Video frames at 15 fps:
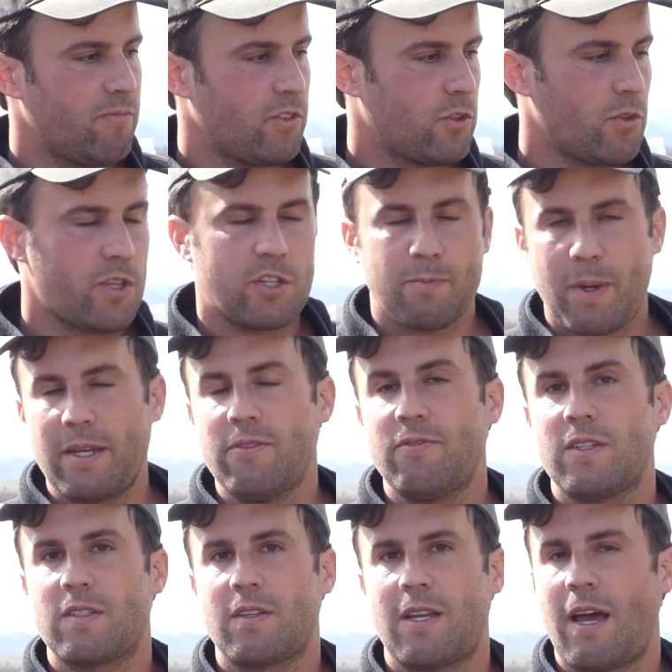So there's
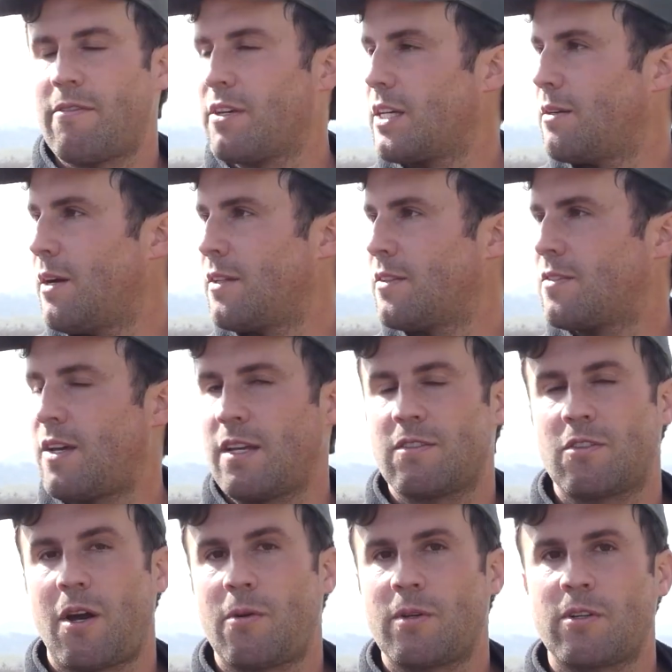benefits on having it on site.
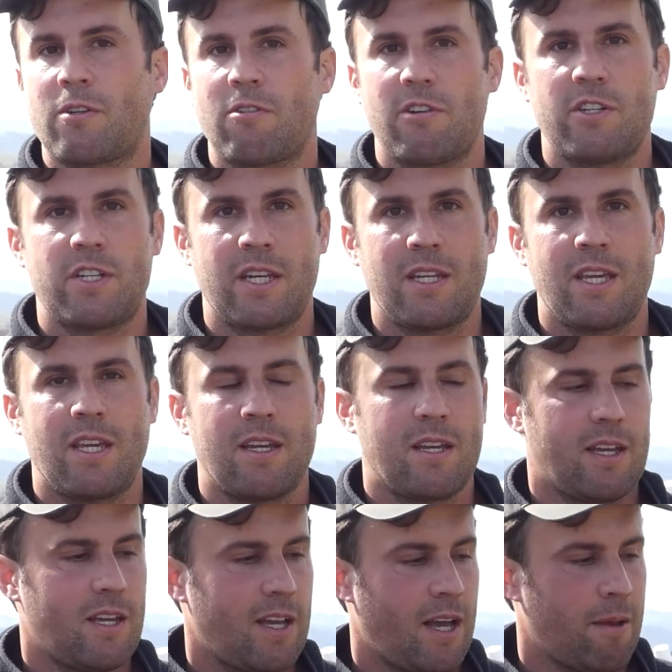So I would encourage any
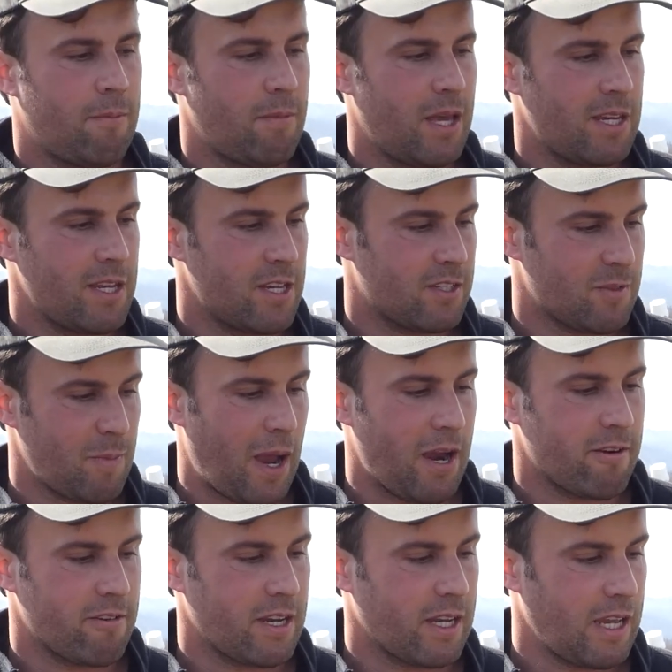
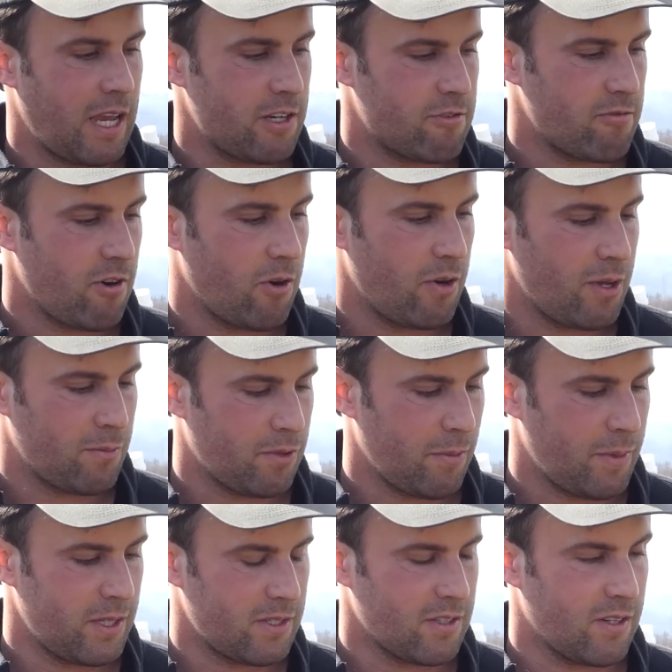aspiring hedgerow
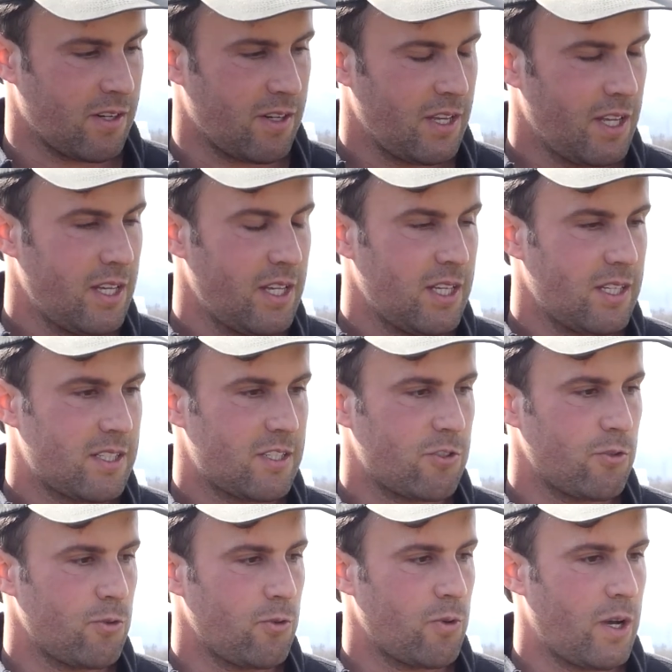implementer
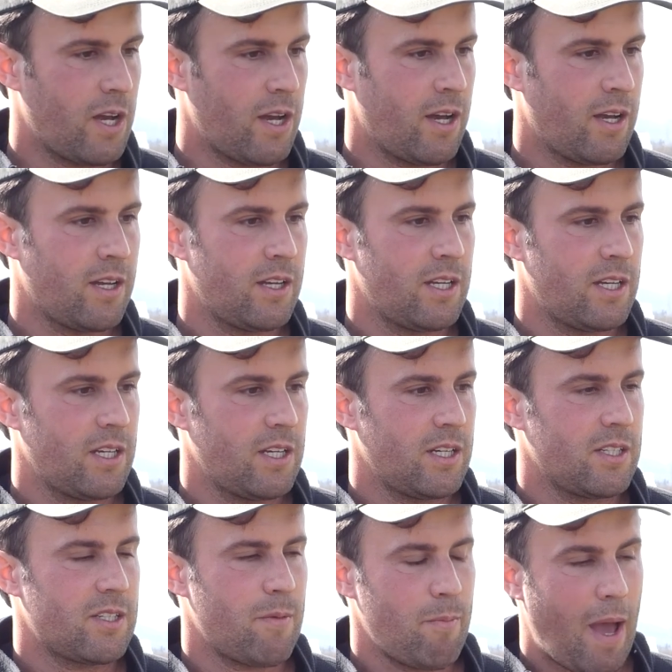
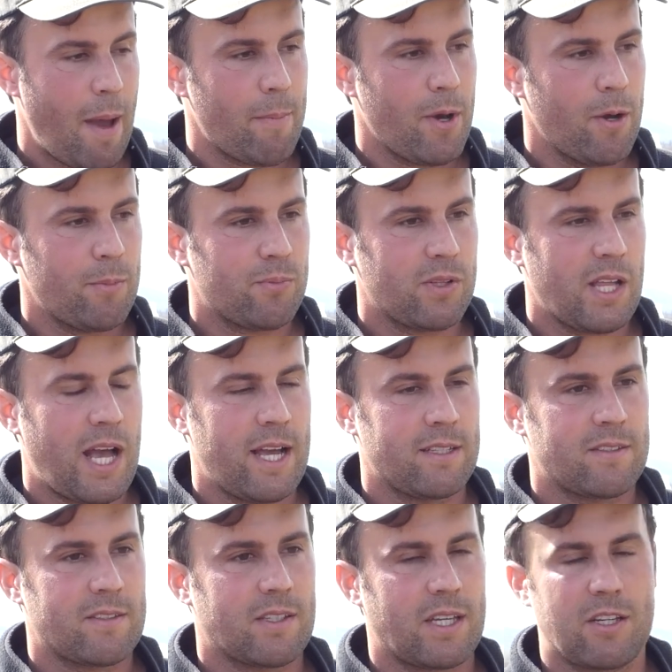to map out
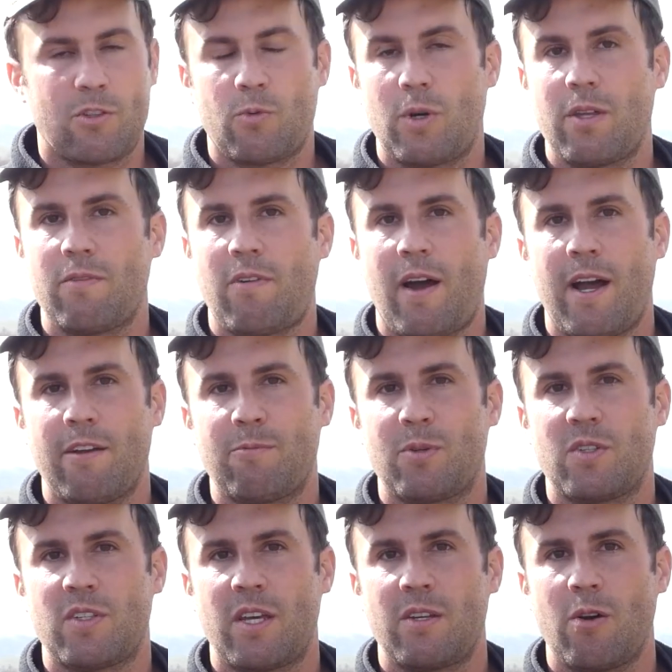plants, get a 25%
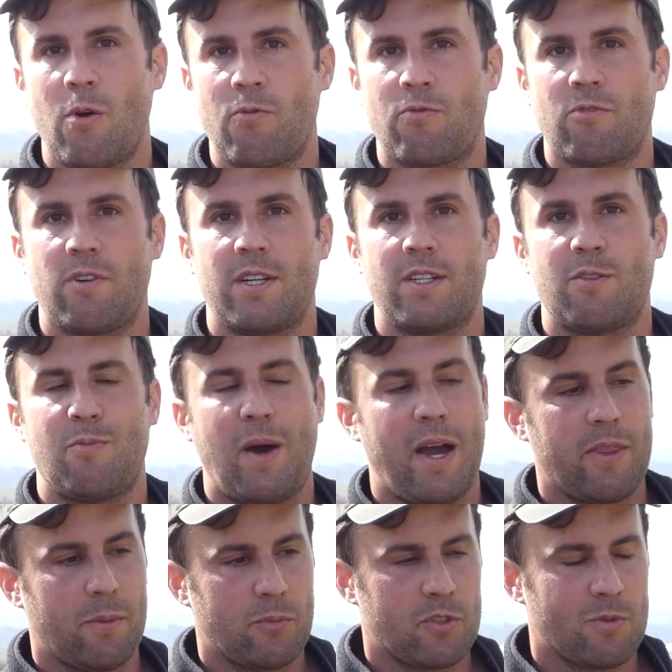overage,
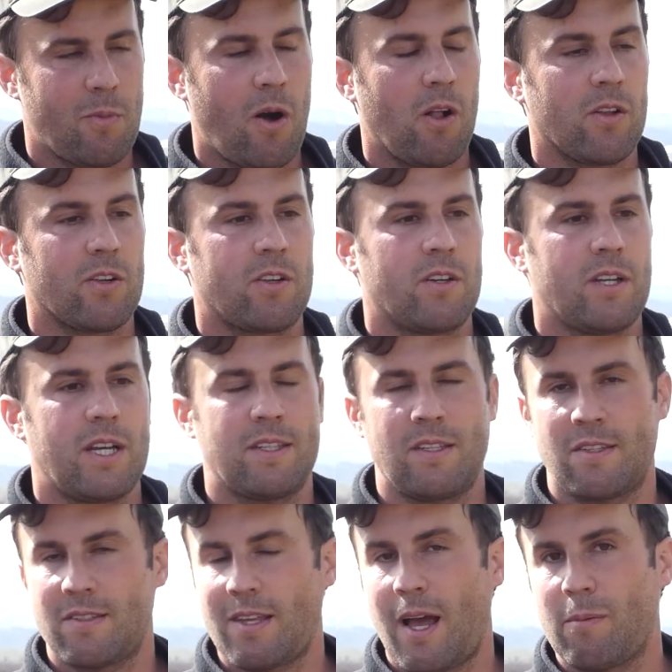buy them smaller, and
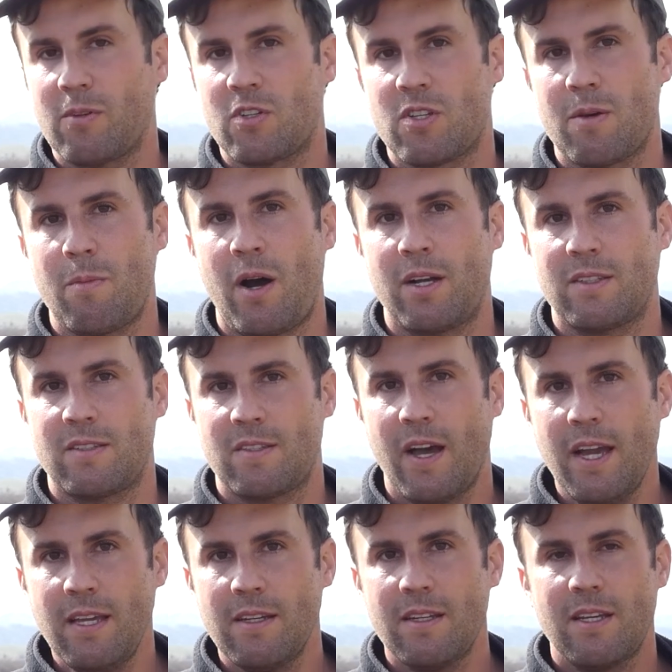establish them on
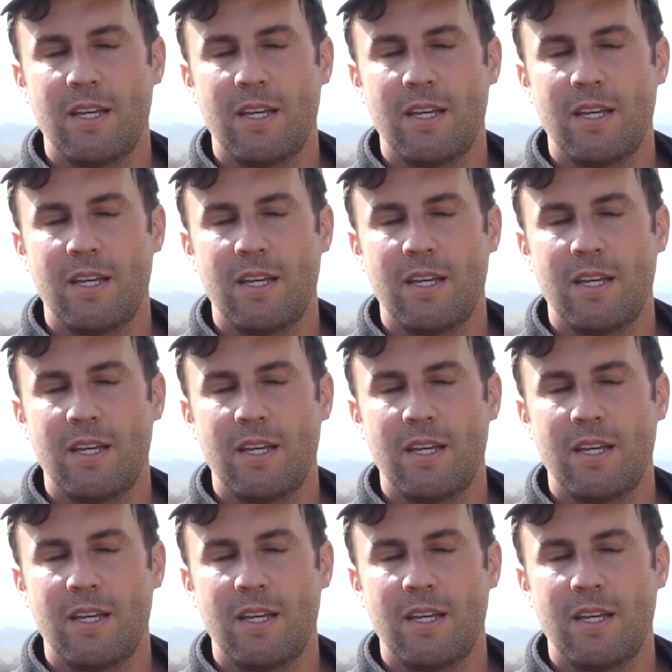site,